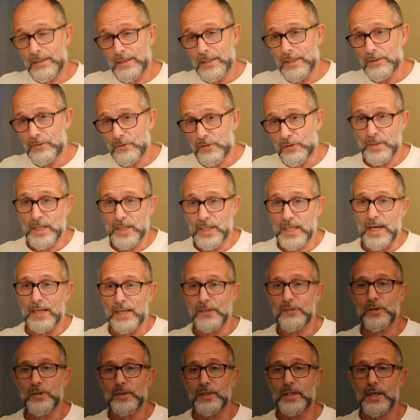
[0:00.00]
and some of the
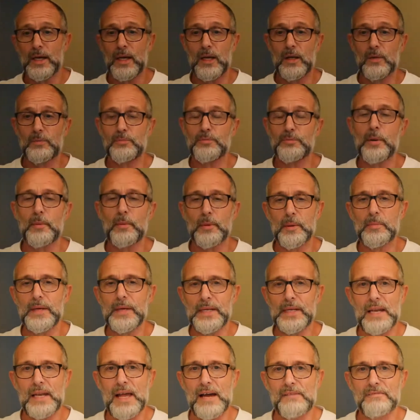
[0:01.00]
guys on here will probably
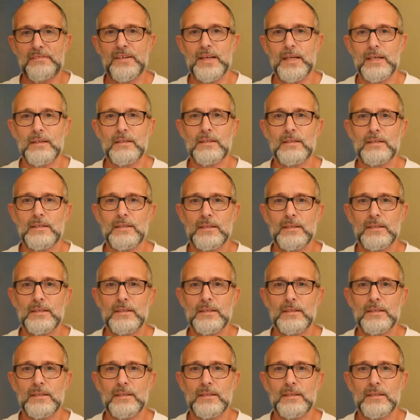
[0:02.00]
be laughing.